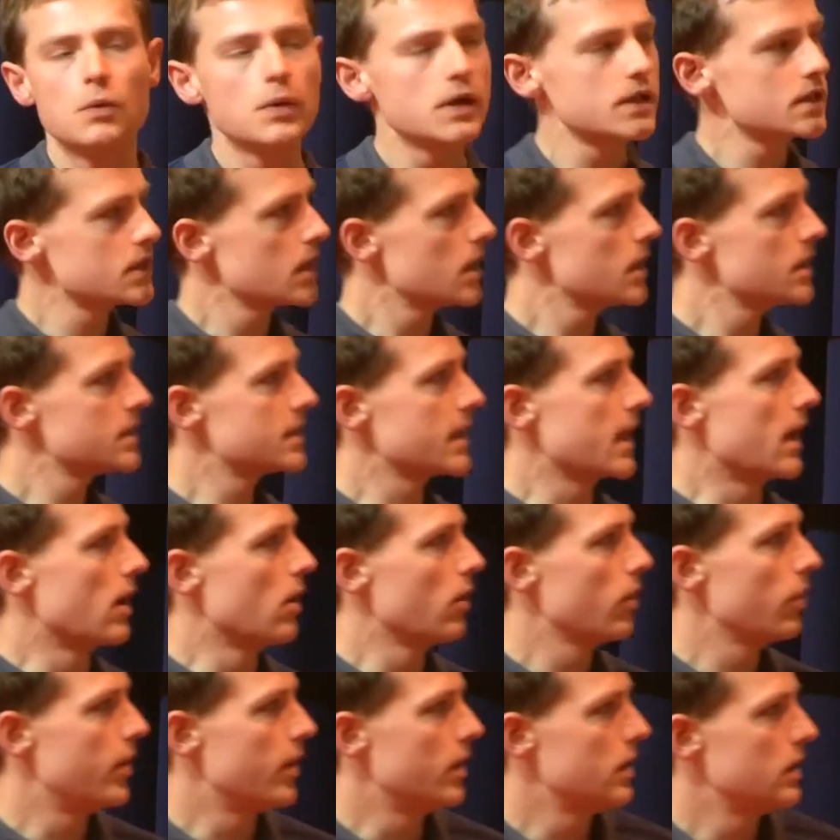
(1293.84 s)
Well, it turns
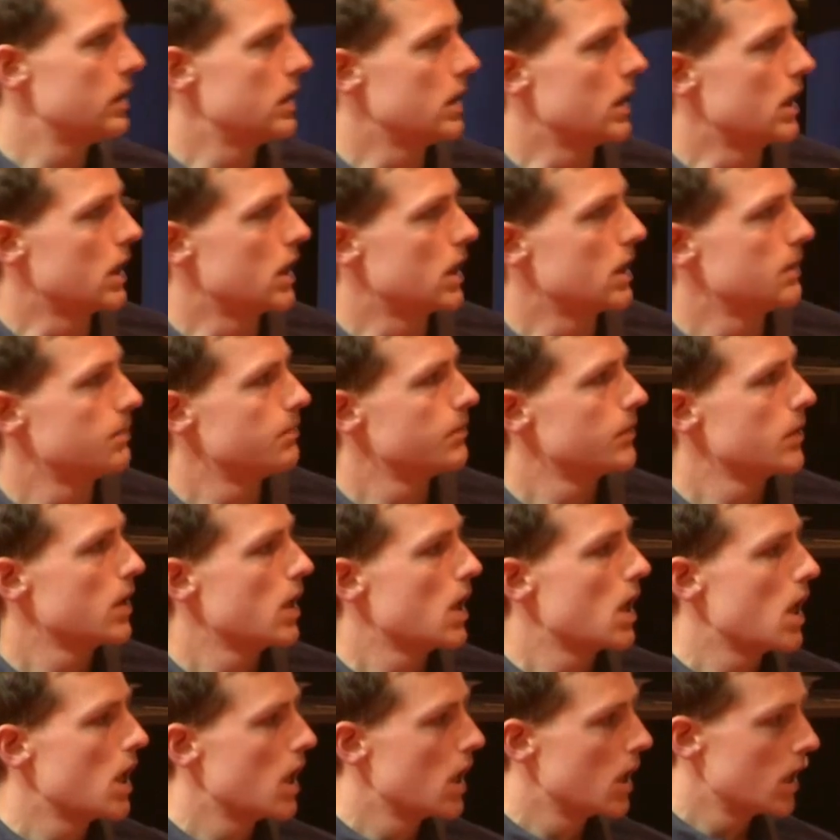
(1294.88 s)
out that
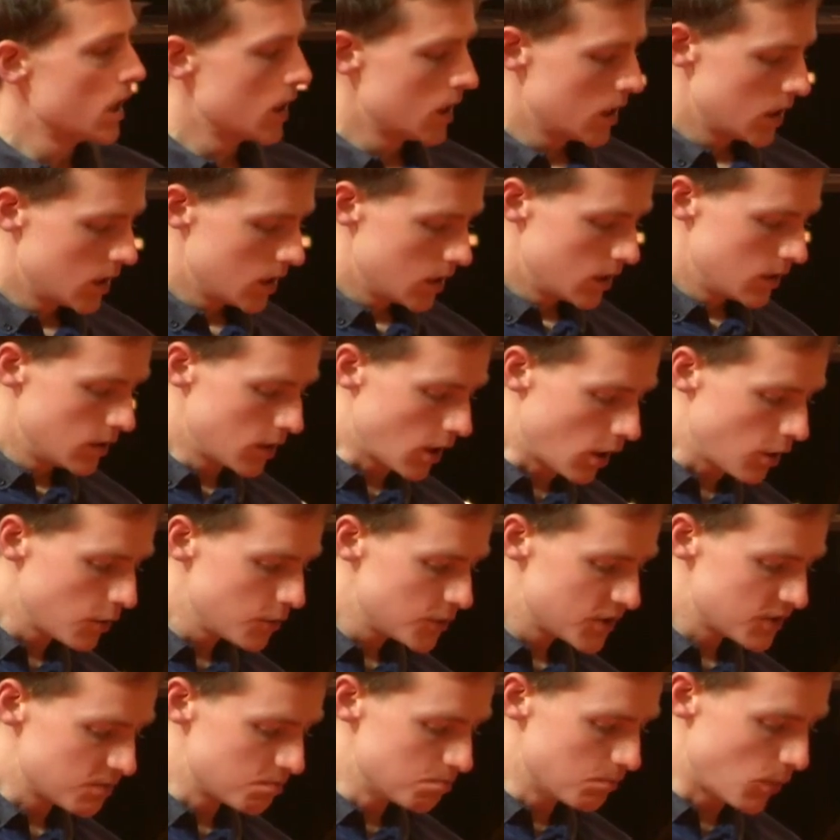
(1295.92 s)

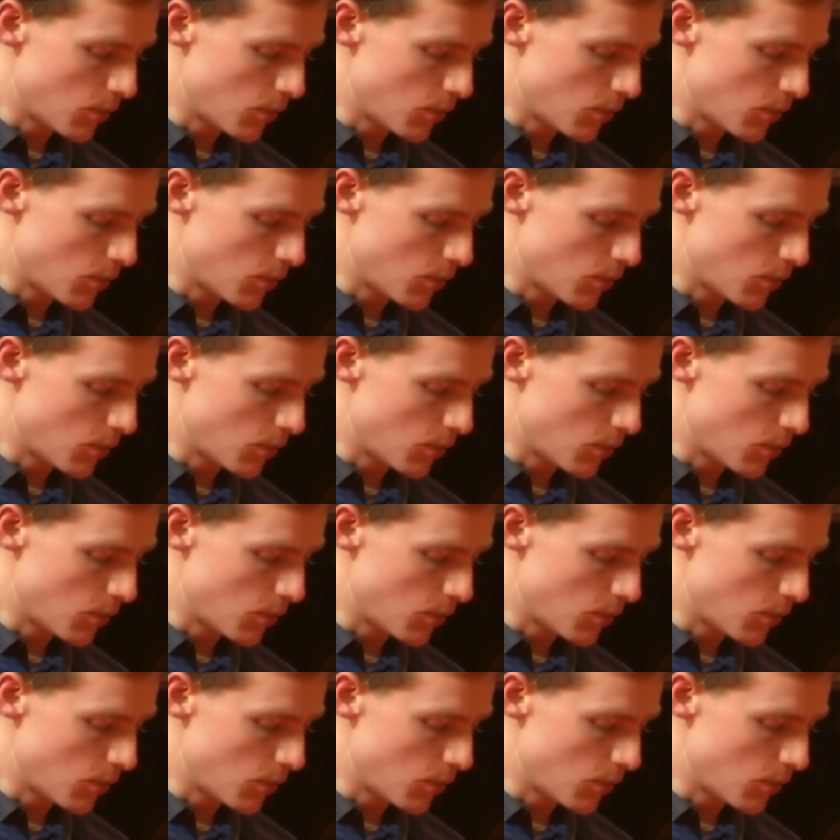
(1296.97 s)
Node's